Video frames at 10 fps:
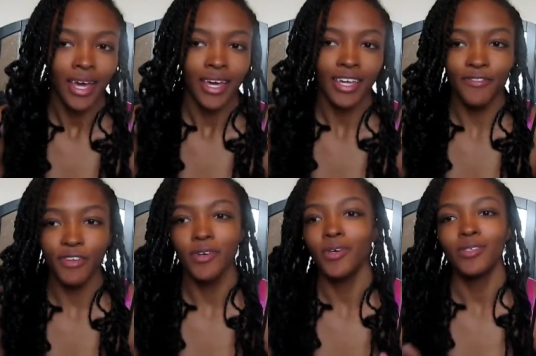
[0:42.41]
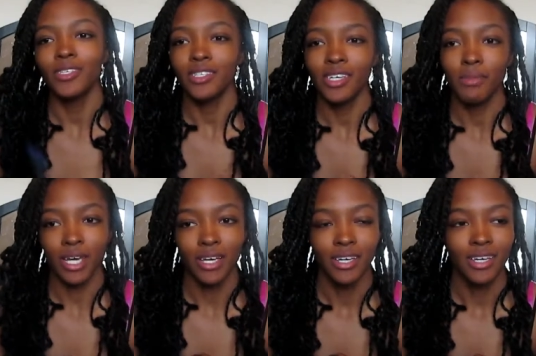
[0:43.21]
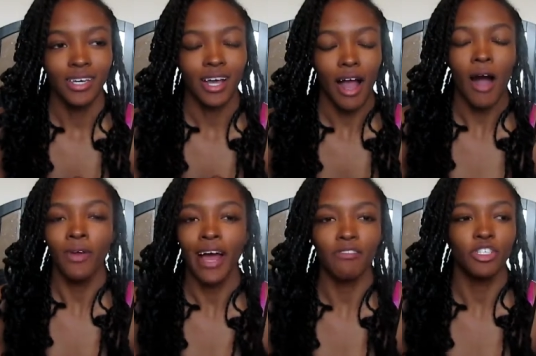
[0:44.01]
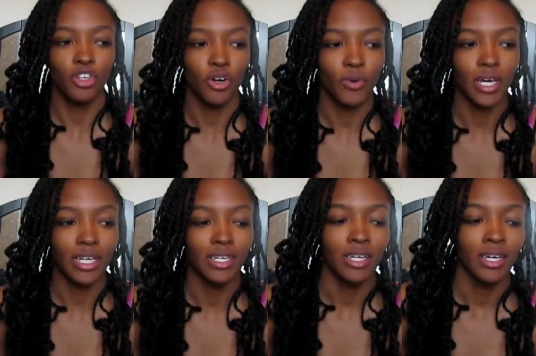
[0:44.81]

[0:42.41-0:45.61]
if you used to see me, I would have a sew-in